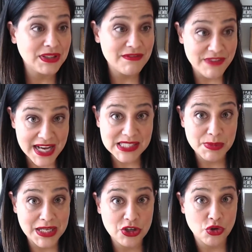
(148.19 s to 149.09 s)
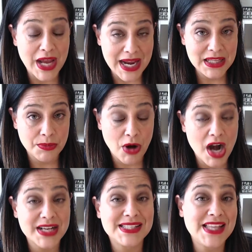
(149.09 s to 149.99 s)
investment in creating the
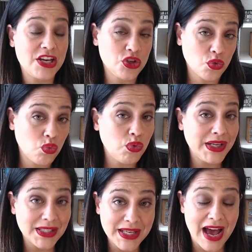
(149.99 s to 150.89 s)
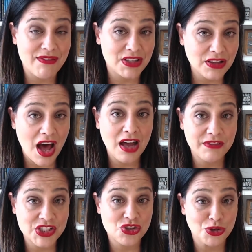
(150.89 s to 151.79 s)
products that you really have a lot of
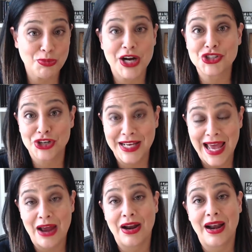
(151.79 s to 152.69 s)
external pressure to get